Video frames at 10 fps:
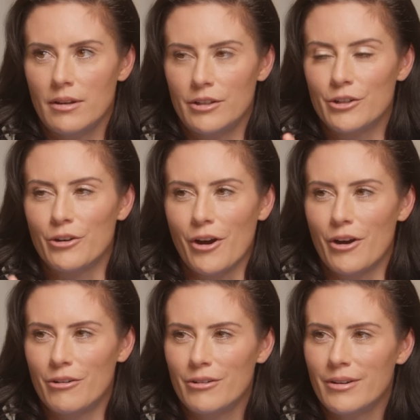you
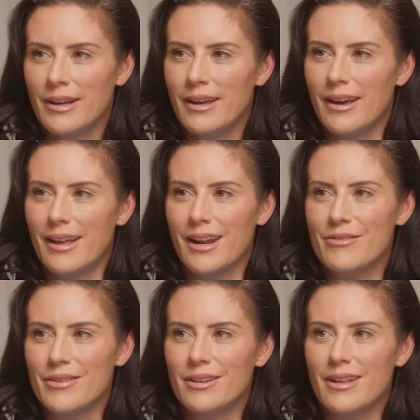grow. Mm-hmm. And I
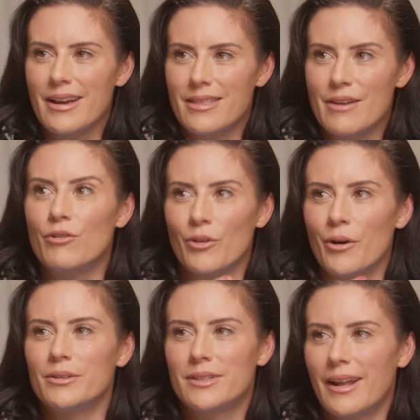feel like they've
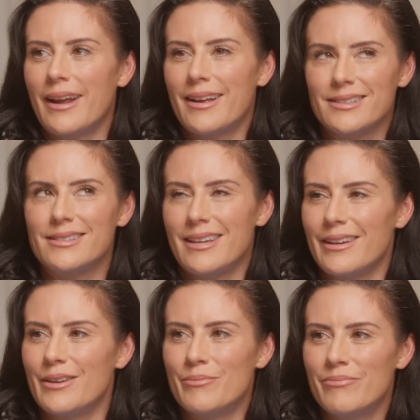grown tonight as a
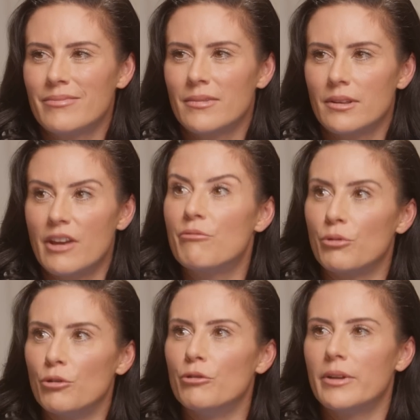team. They've
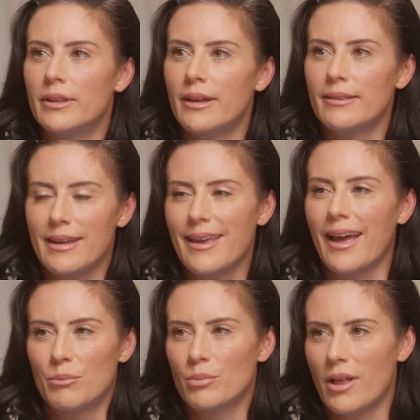proven that they
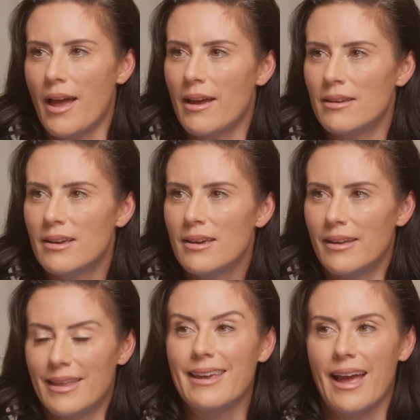can play
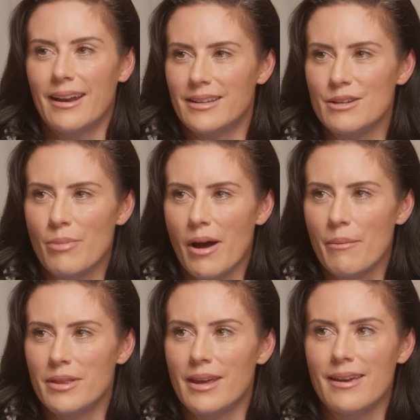and they can keep
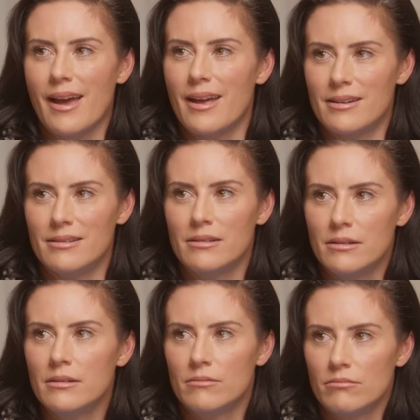up and they can,
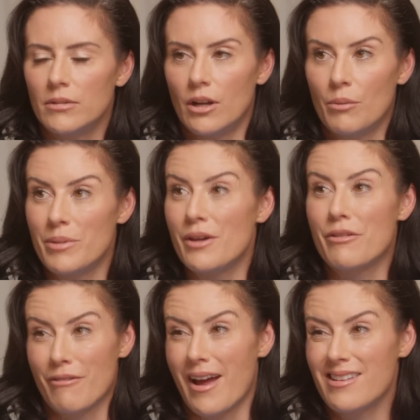you know, be a
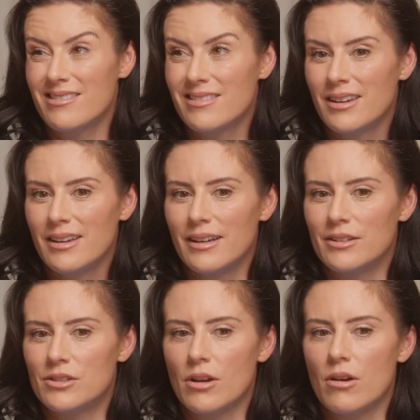threat.
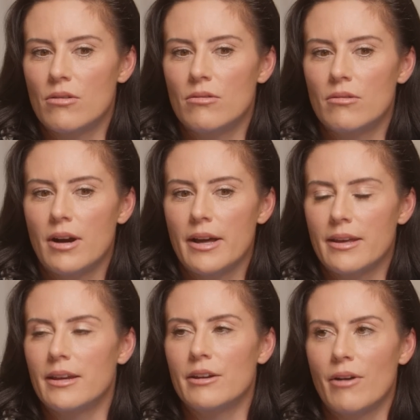And so I
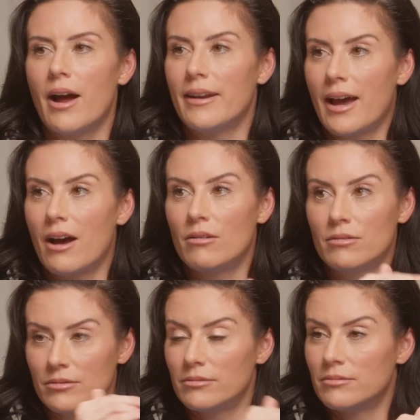think Iran
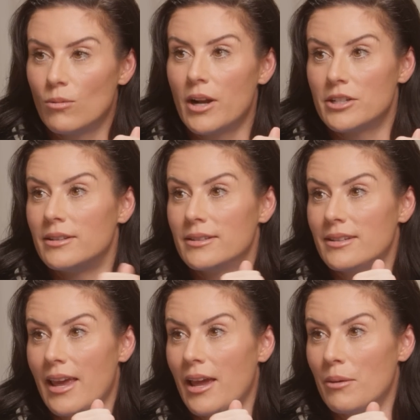now watching
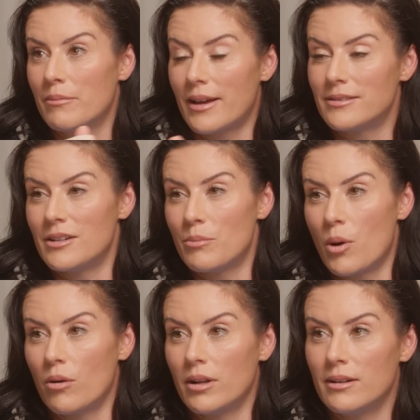this game as the
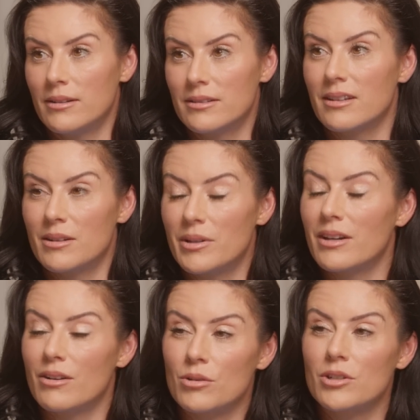opponent is going to be
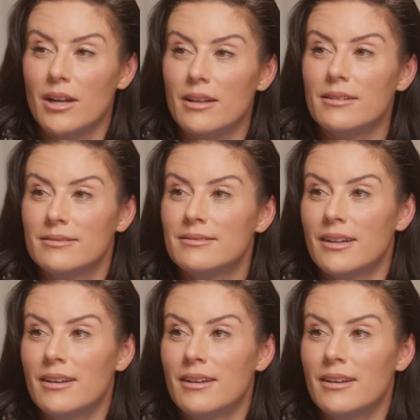like, "Oh shit, we